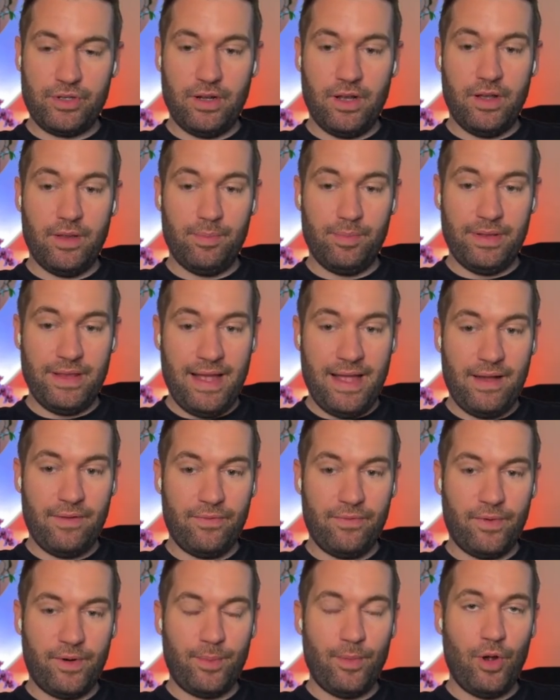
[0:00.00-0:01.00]
on
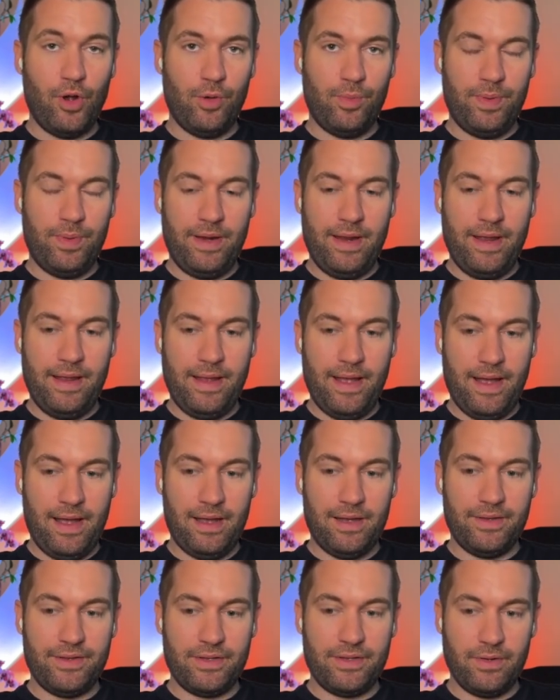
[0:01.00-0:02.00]
platform
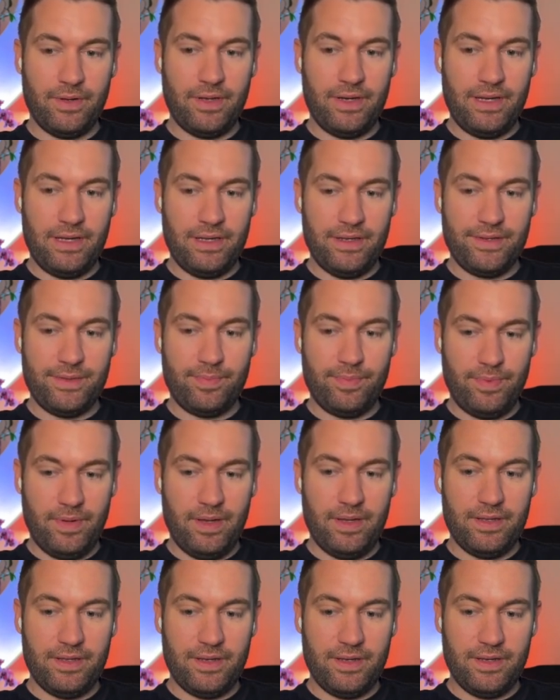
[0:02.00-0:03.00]
OpenAI. So it is
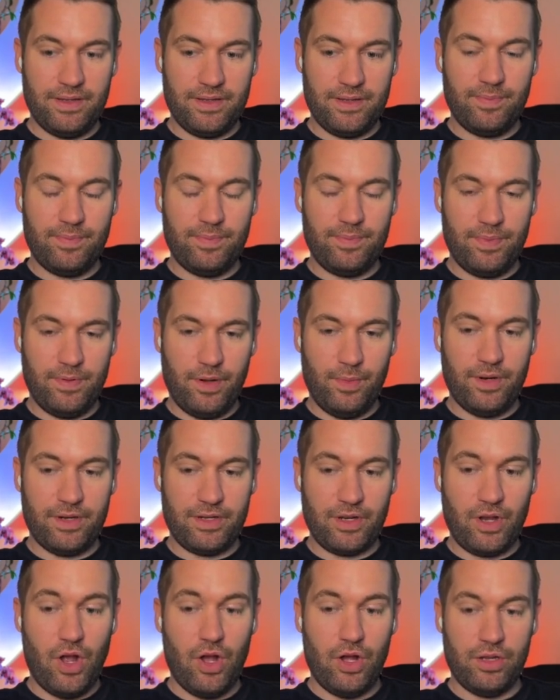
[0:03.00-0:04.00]
pretty
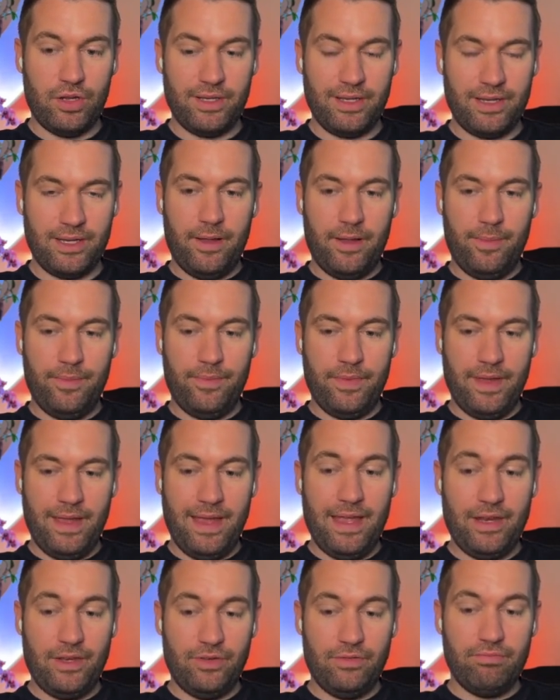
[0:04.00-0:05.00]
much calling,
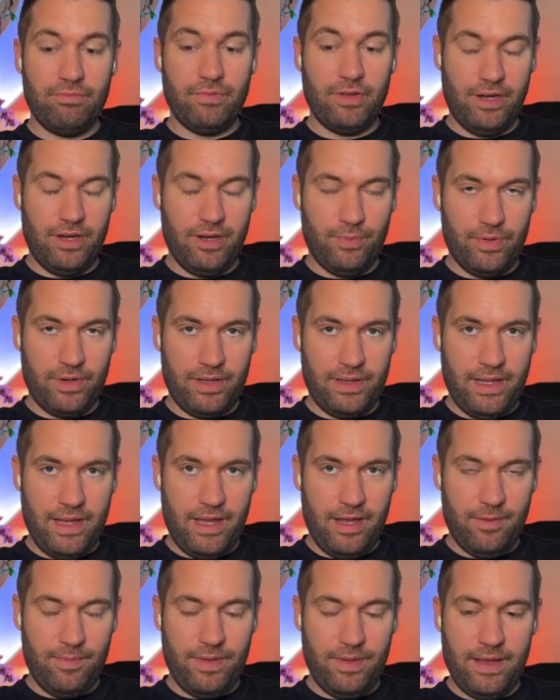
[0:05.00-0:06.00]
and you need to put in
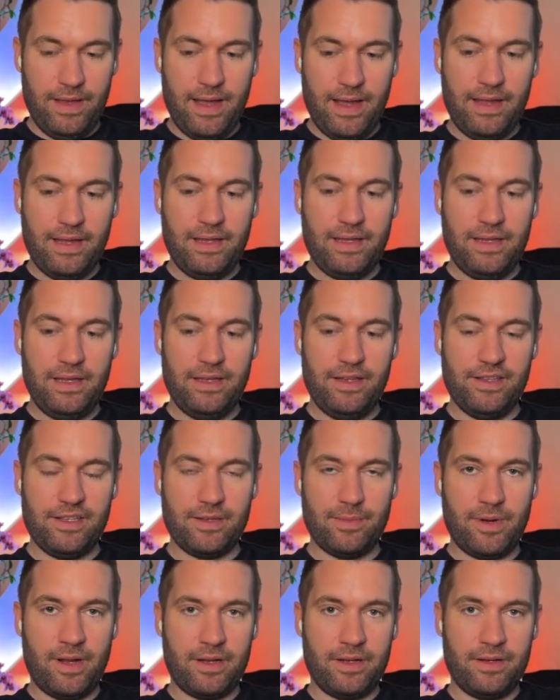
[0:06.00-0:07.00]
the API keys.
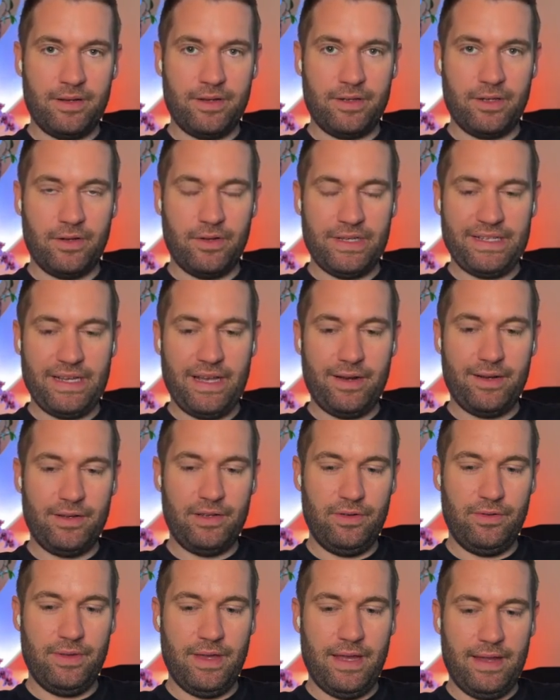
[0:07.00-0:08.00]
I'm not going to show us how to
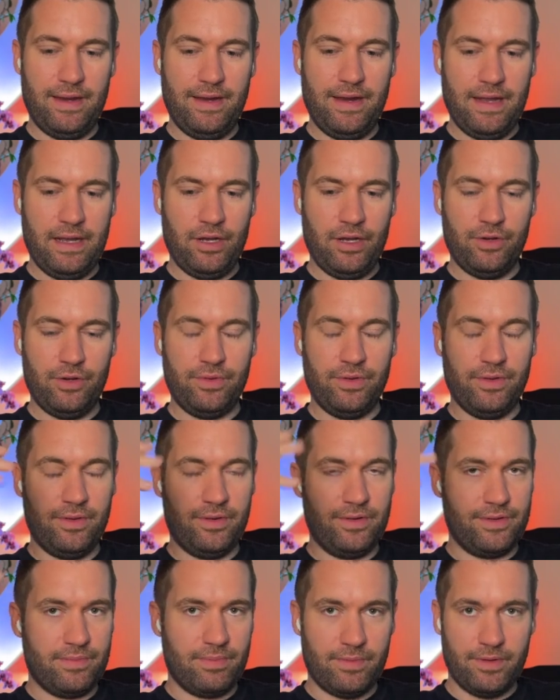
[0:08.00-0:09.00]
do that now.
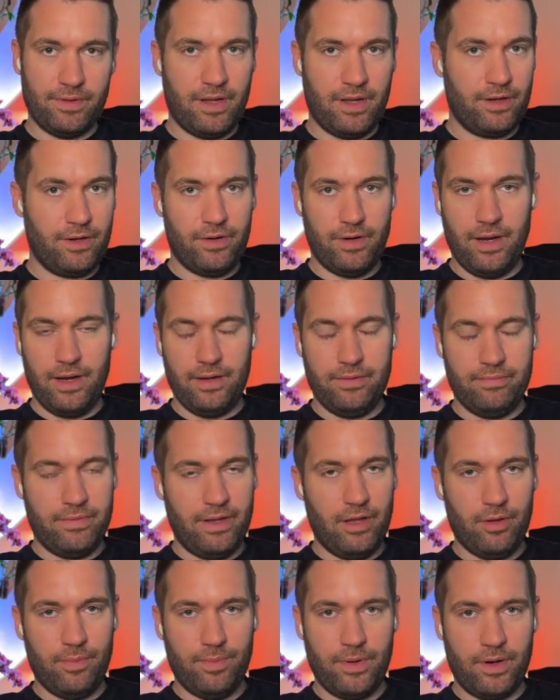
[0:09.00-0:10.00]
There's a lot of great
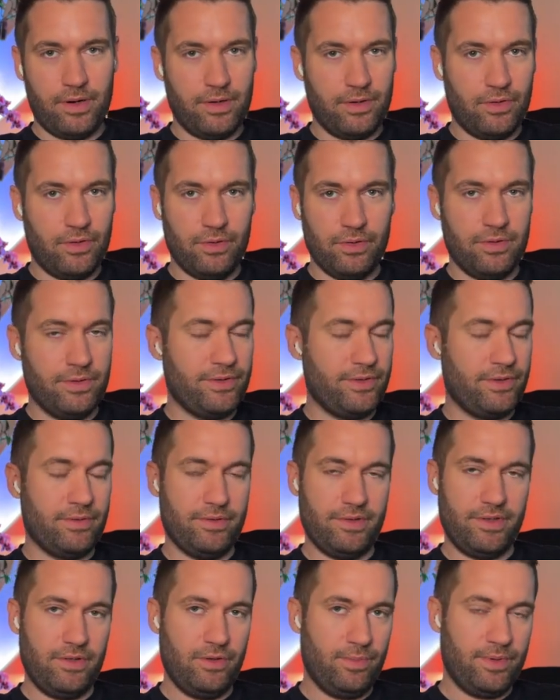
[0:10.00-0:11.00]
help articles,
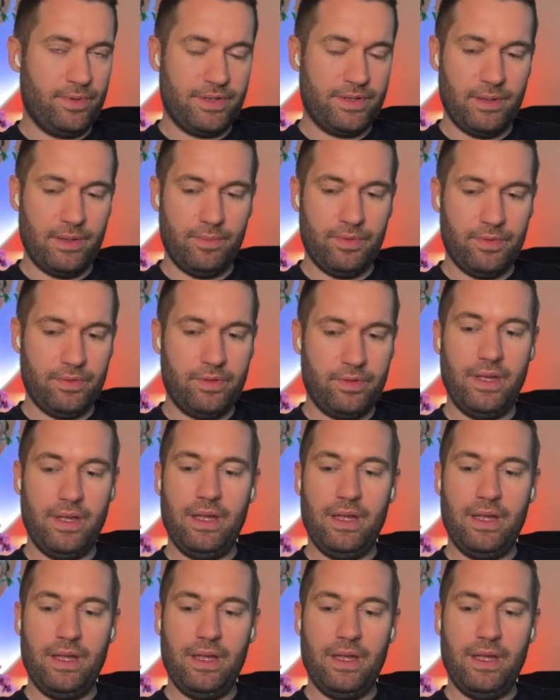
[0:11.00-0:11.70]
super simple